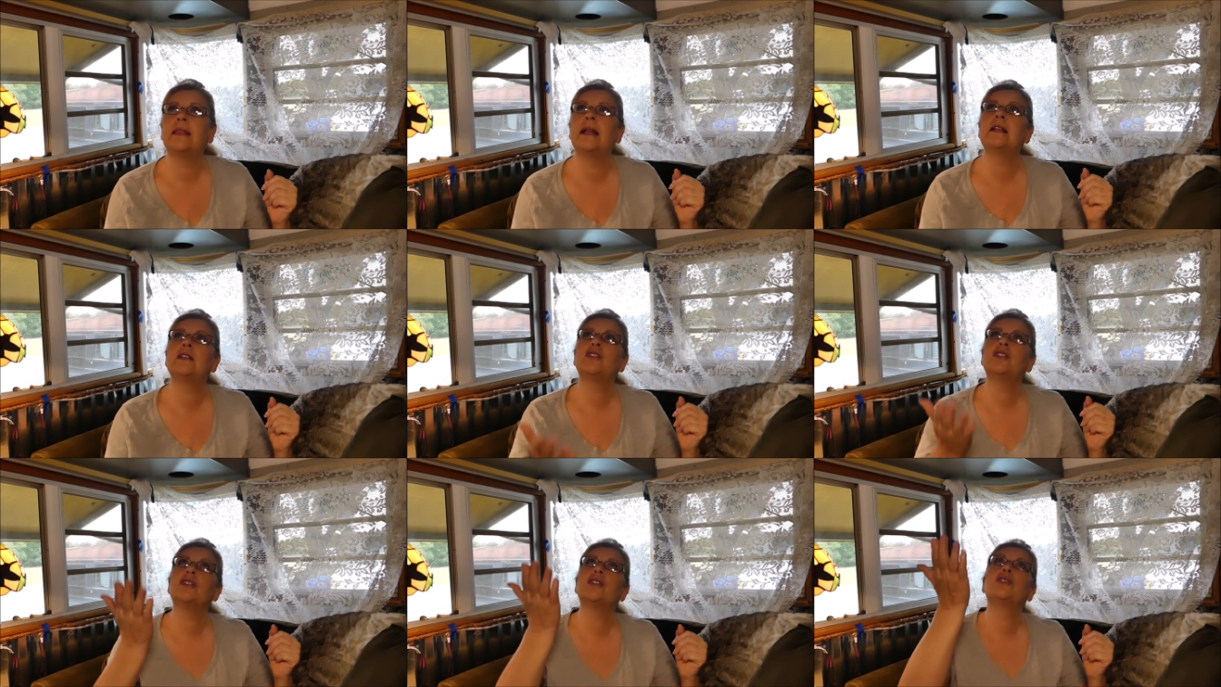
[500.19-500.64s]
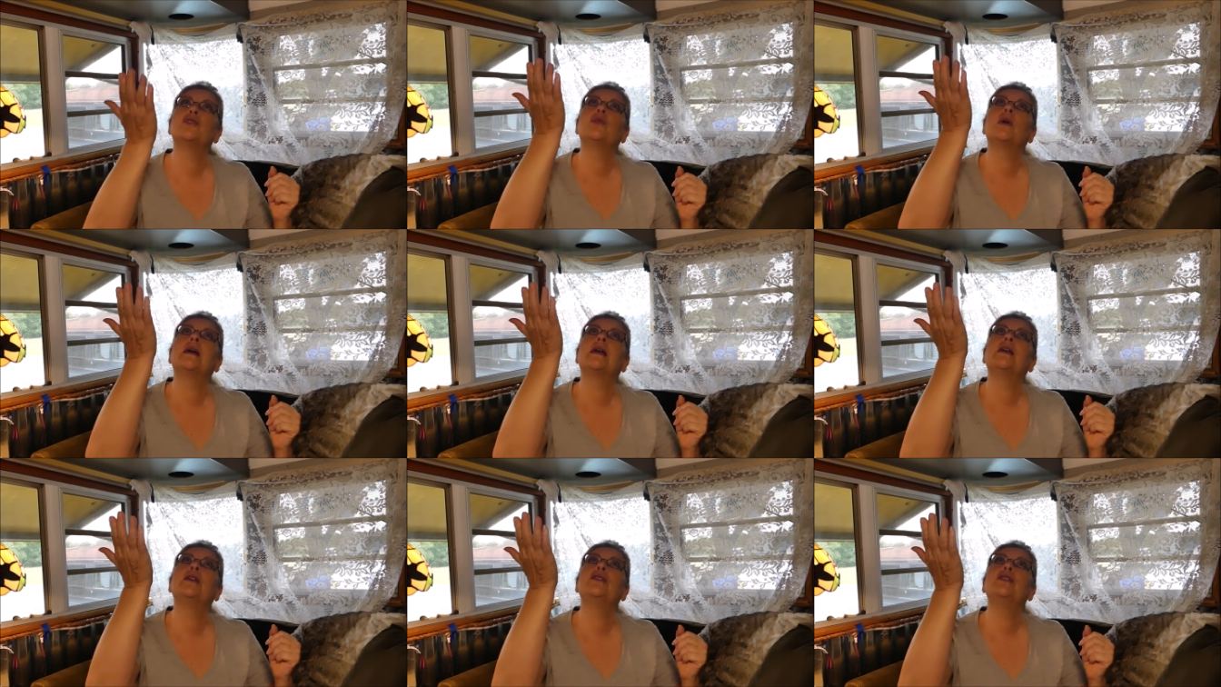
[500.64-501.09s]
That's just so
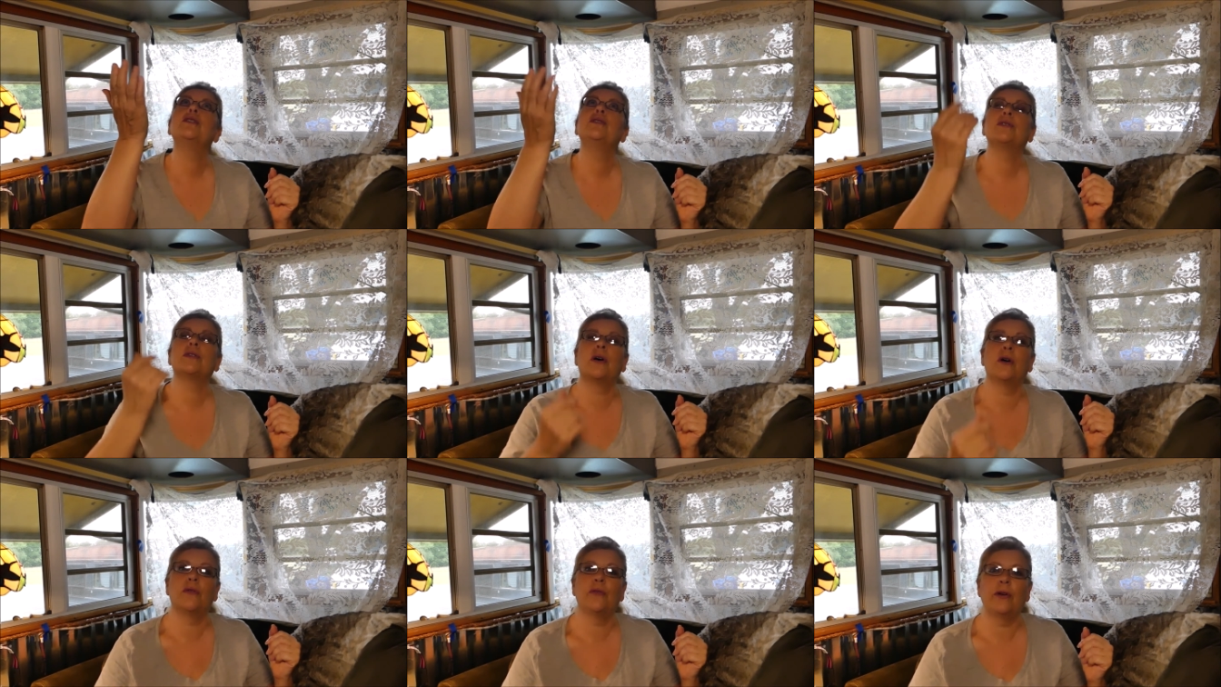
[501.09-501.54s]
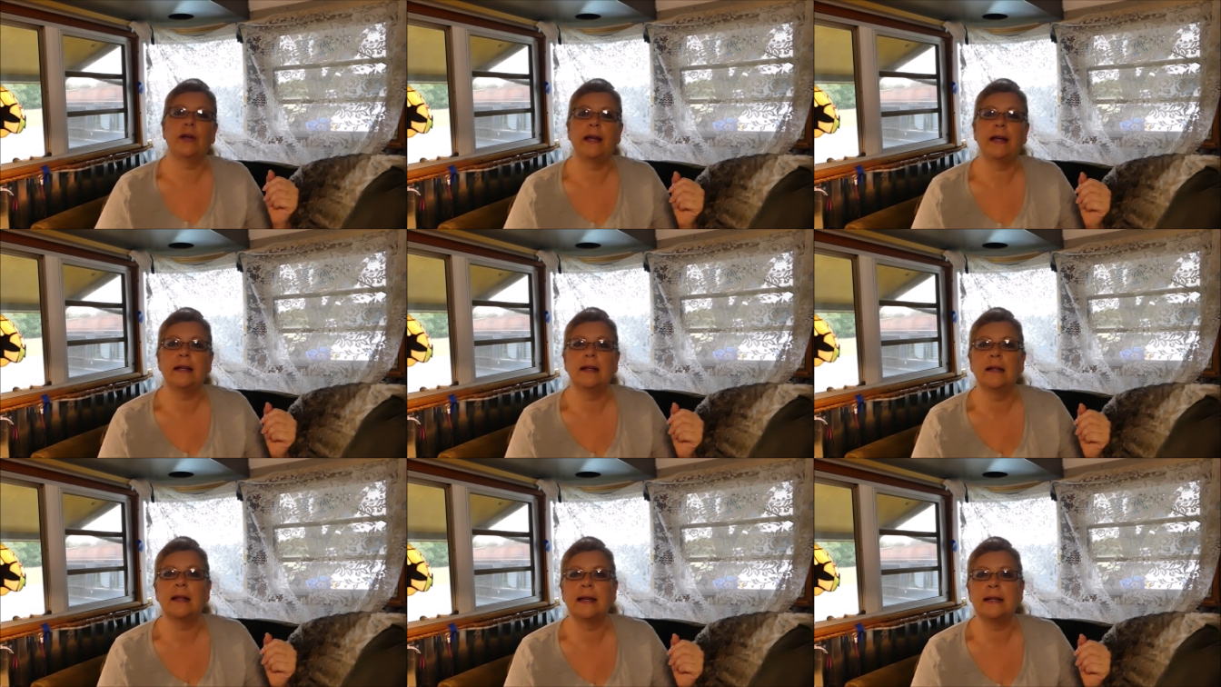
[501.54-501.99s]
I could use
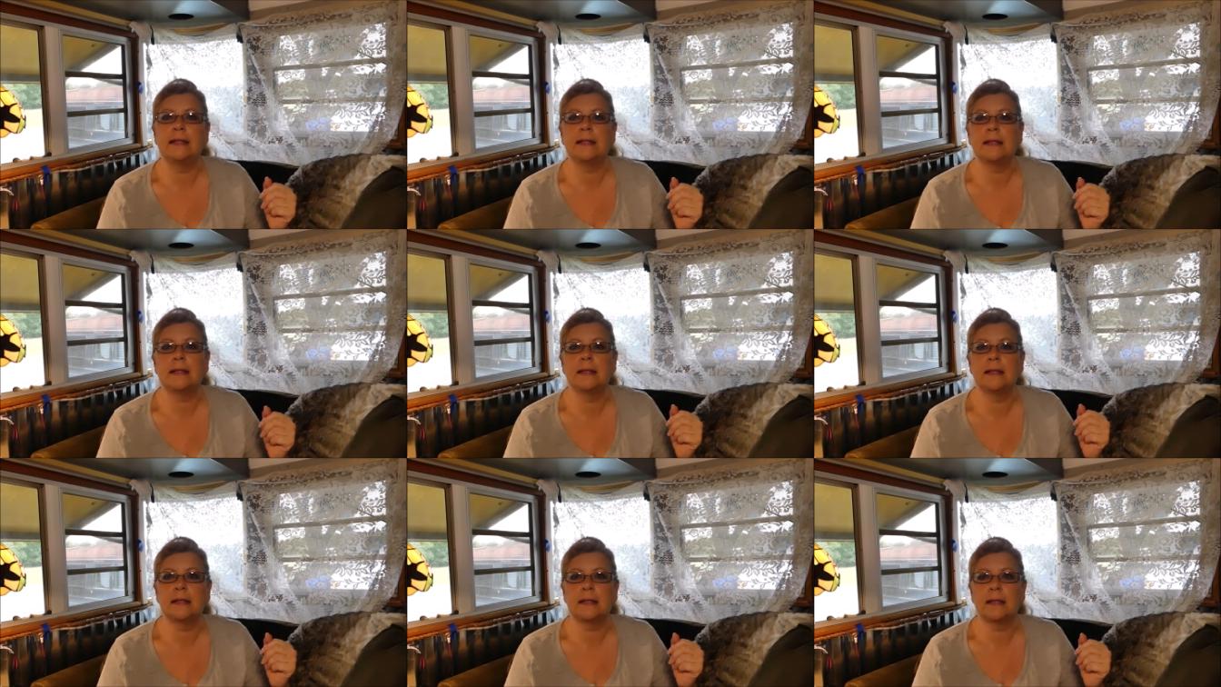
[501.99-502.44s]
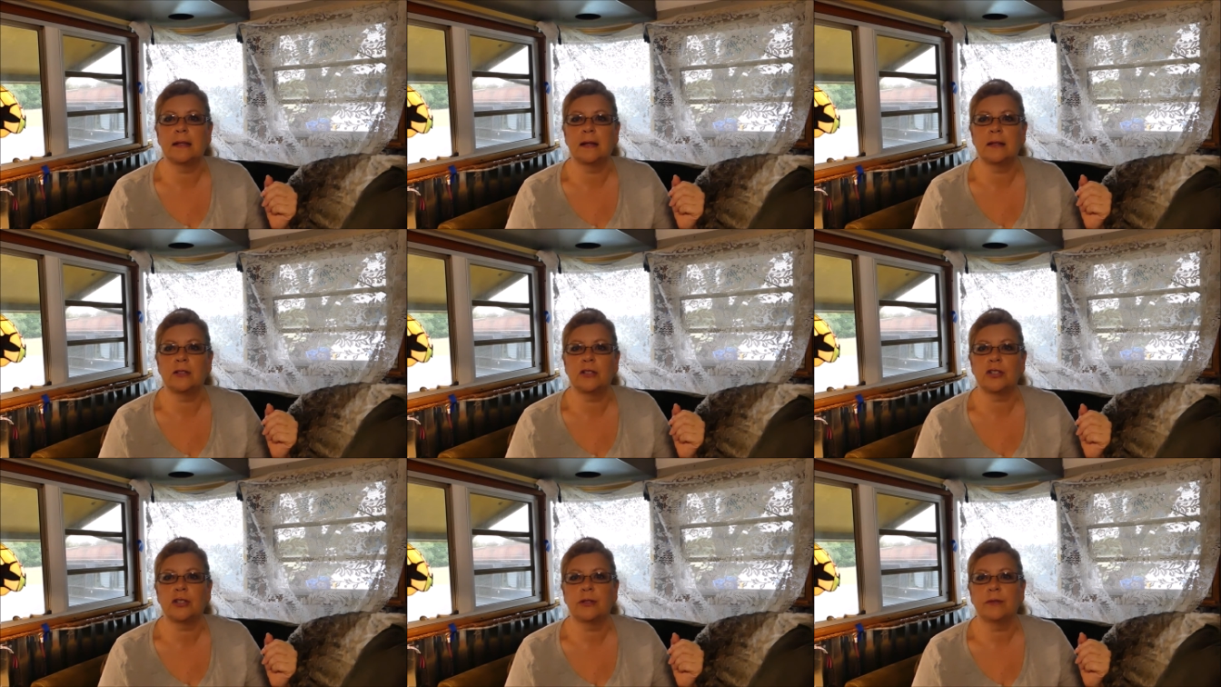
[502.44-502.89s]
overhead lights and
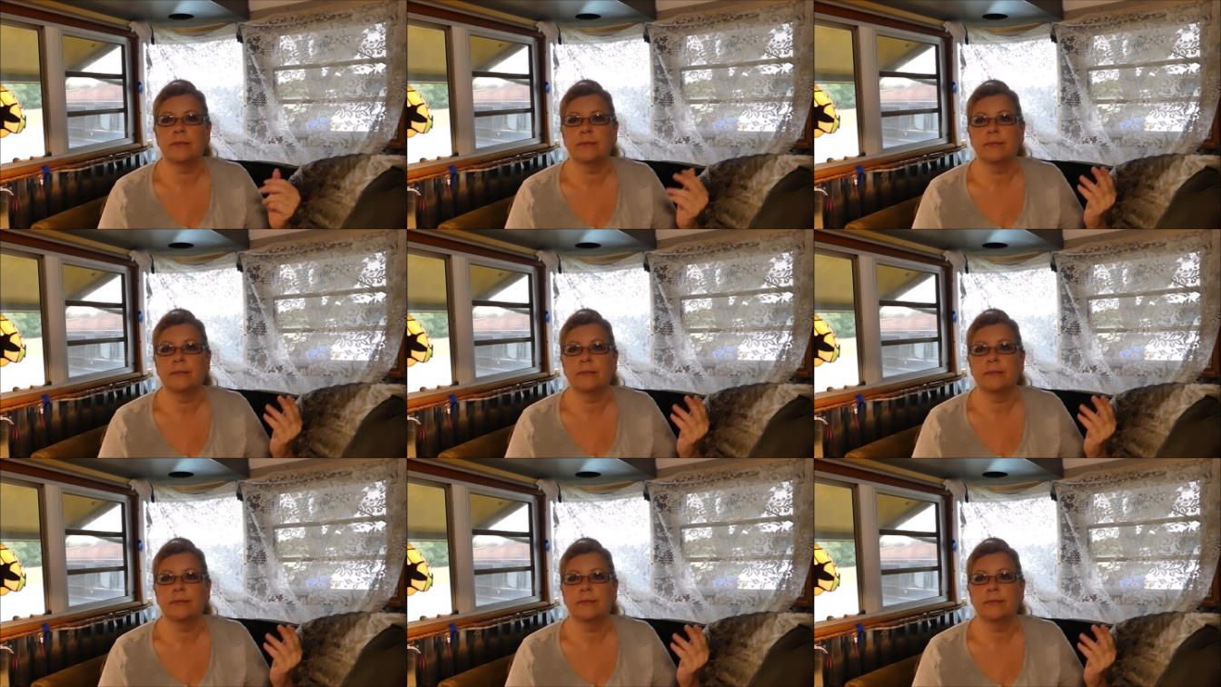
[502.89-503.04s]
such.